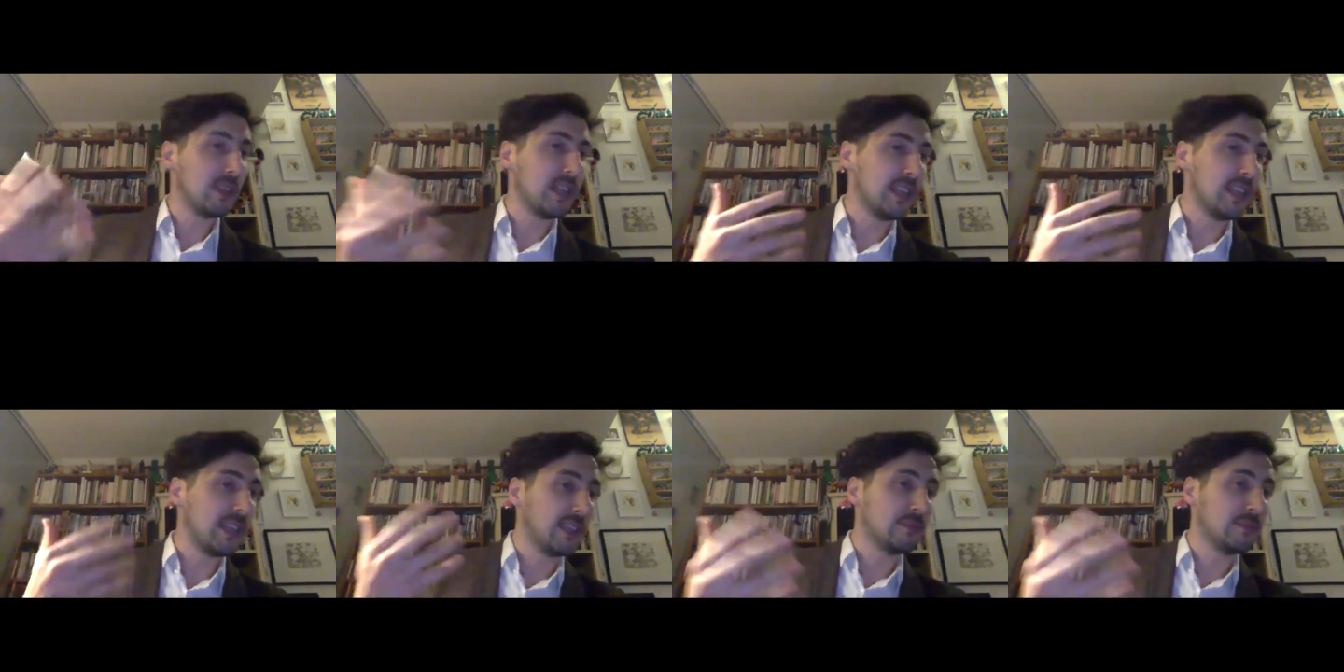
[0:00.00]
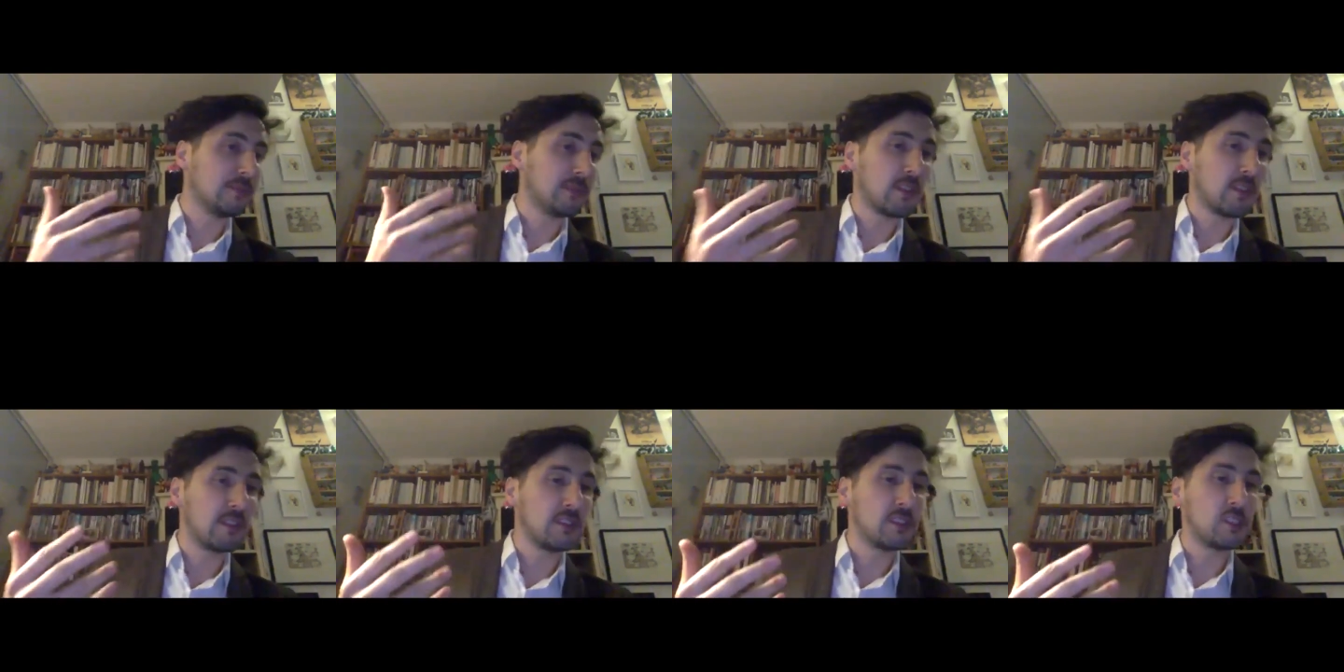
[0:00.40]
uh,
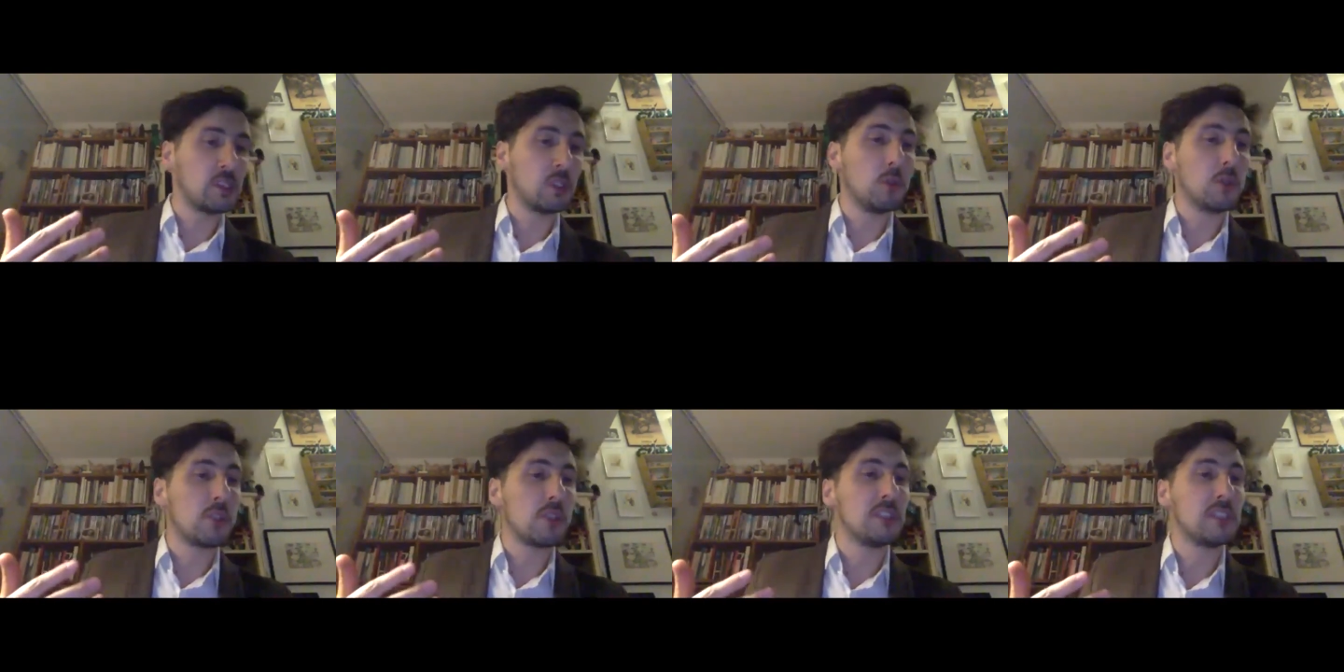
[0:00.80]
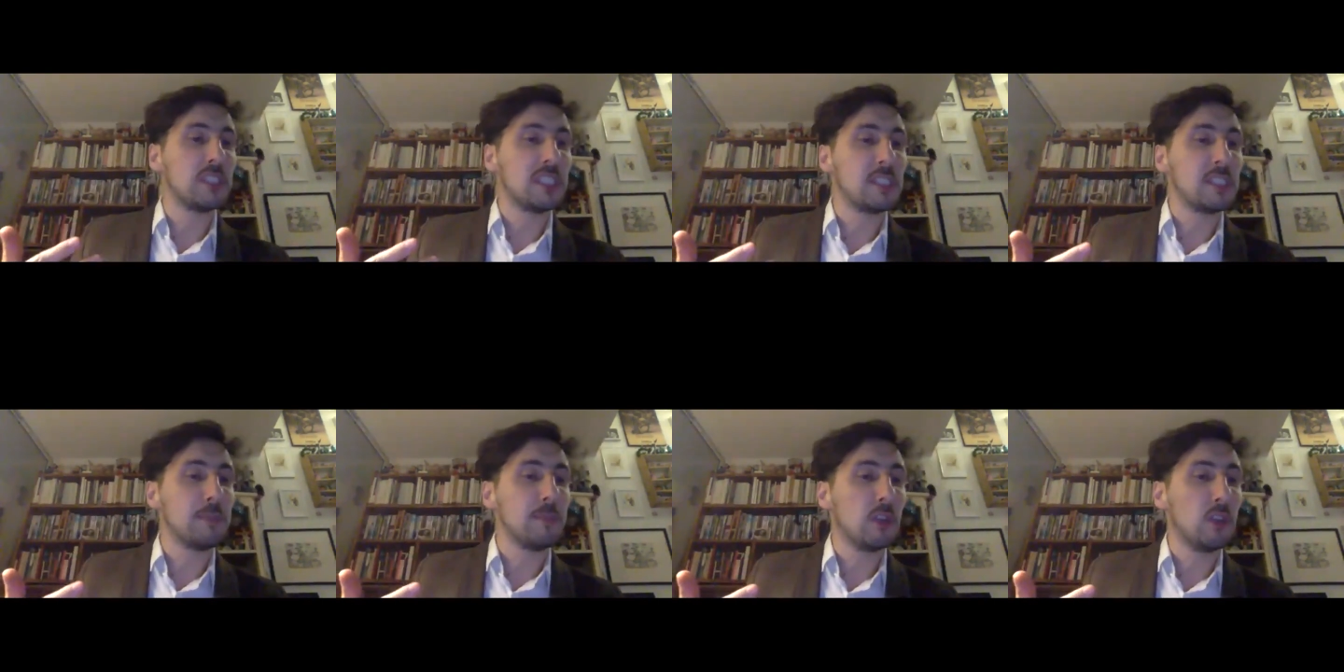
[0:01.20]
solutions
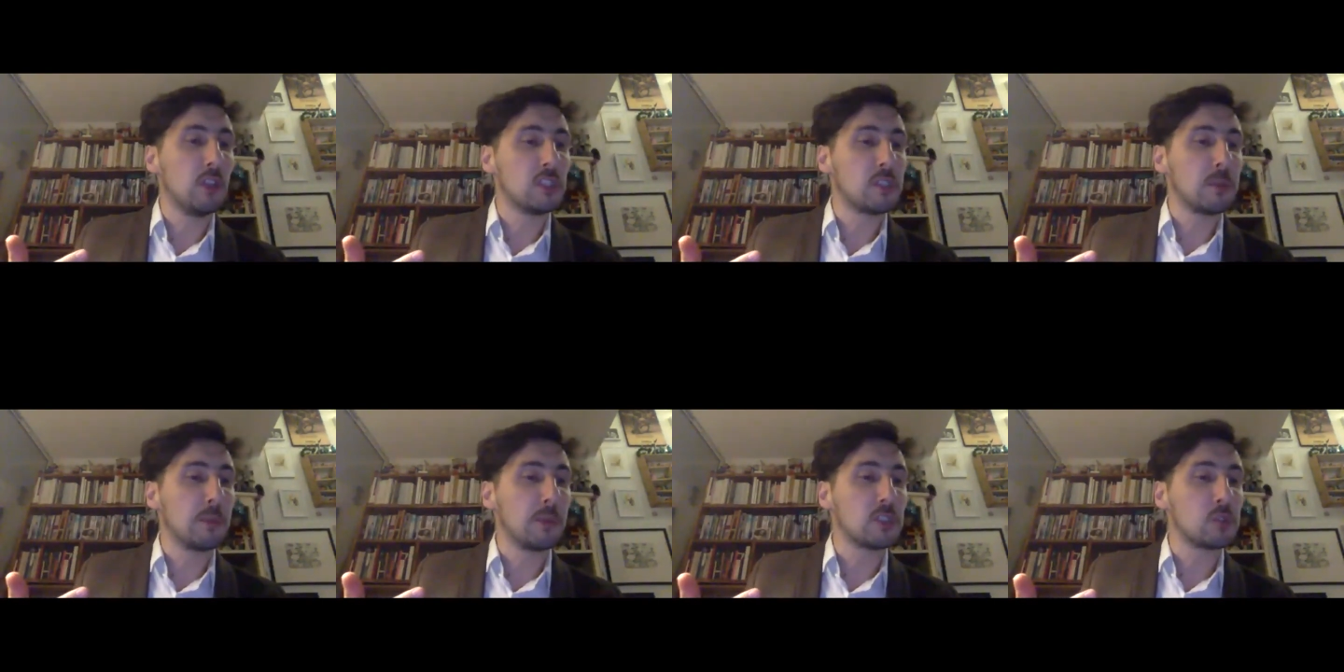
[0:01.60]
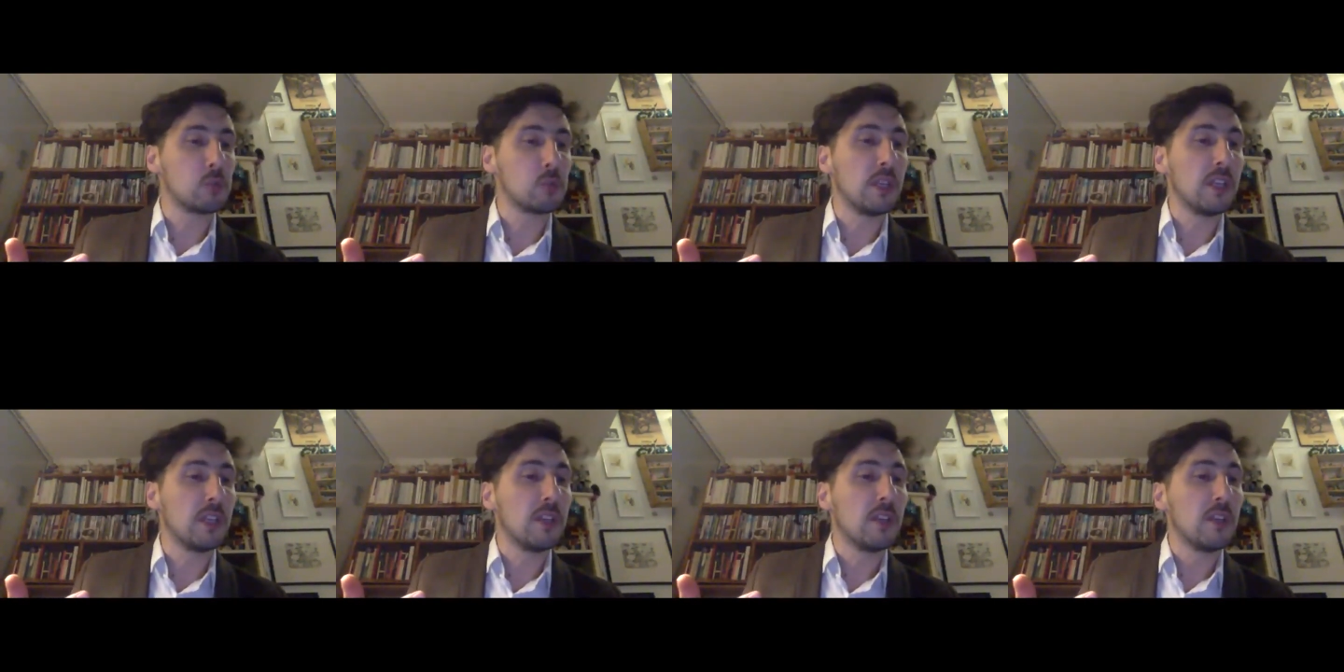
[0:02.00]
is also because
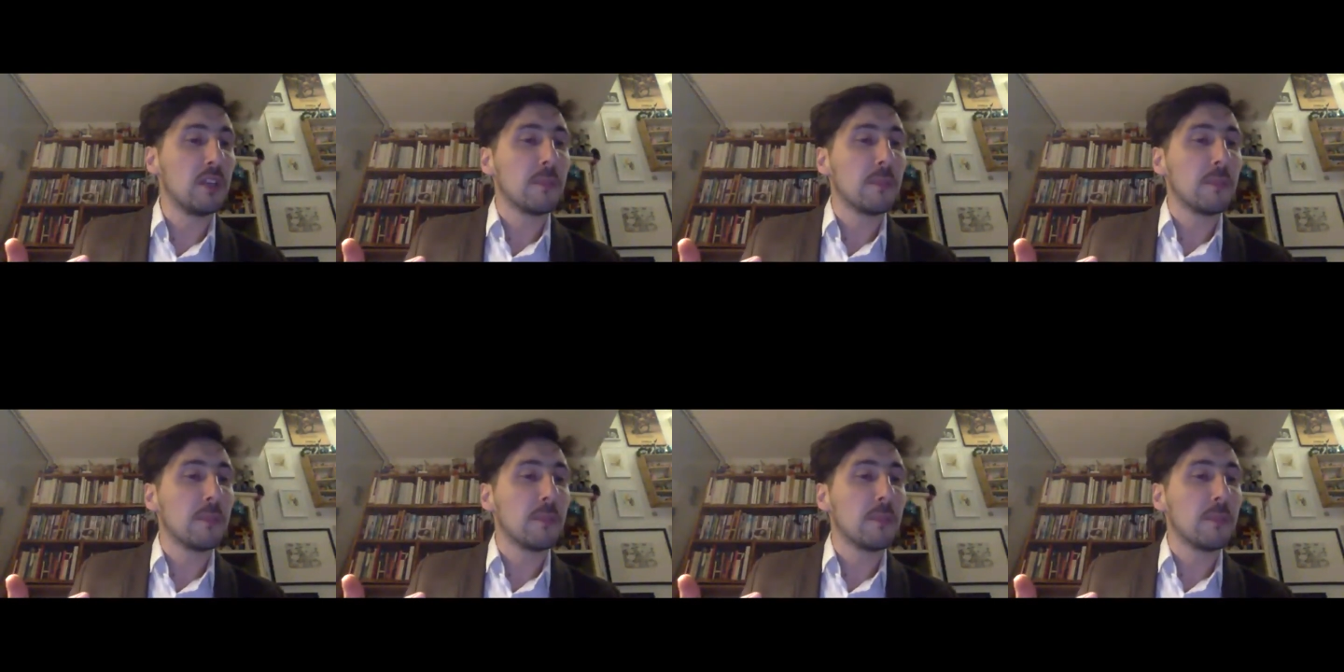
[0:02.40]
we